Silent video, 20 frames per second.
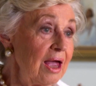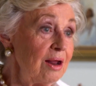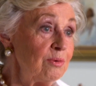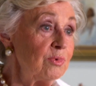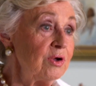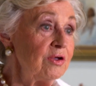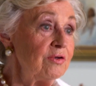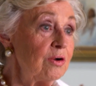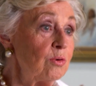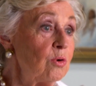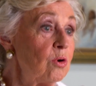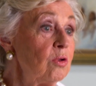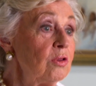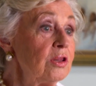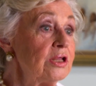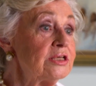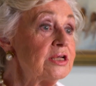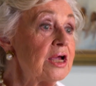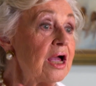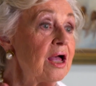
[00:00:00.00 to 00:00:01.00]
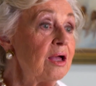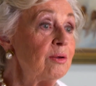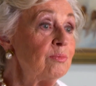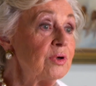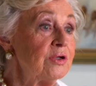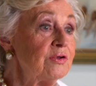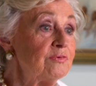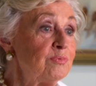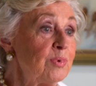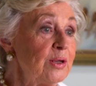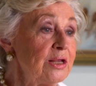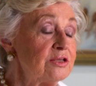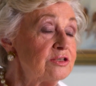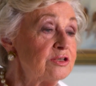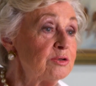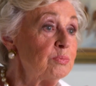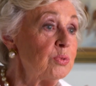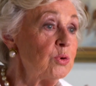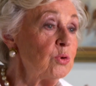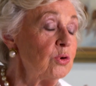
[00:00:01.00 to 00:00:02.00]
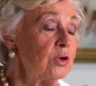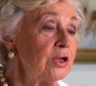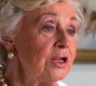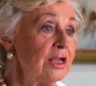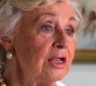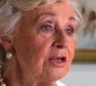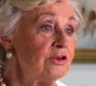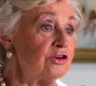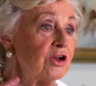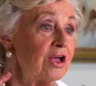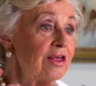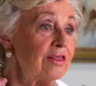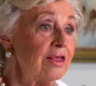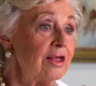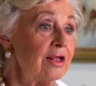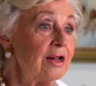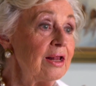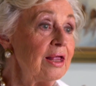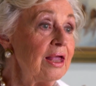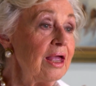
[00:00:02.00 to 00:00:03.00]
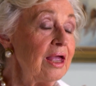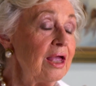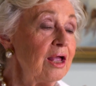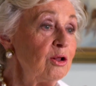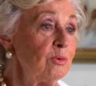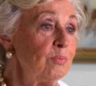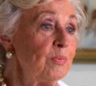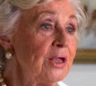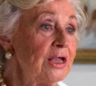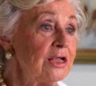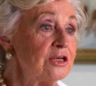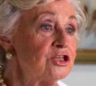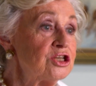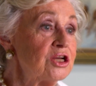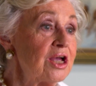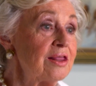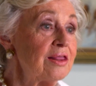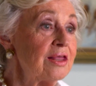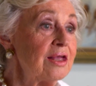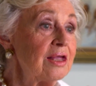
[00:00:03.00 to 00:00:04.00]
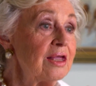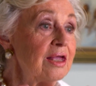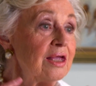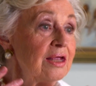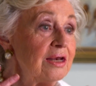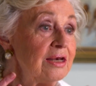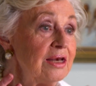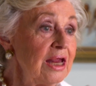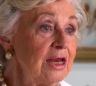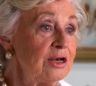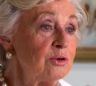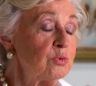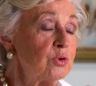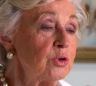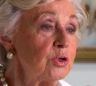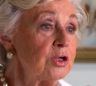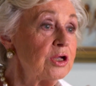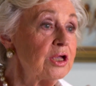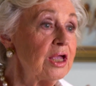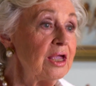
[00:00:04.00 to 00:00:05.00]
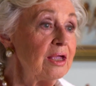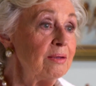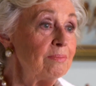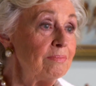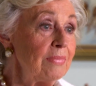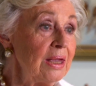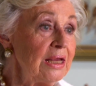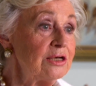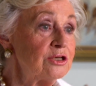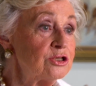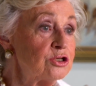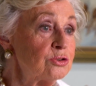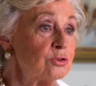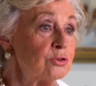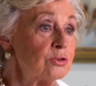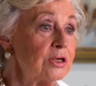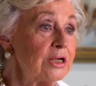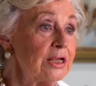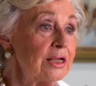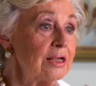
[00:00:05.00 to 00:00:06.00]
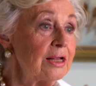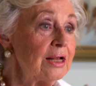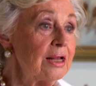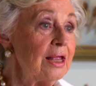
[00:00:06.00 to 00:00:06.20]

And all the time we have been supporting each other, helping each other, networking, mentoring.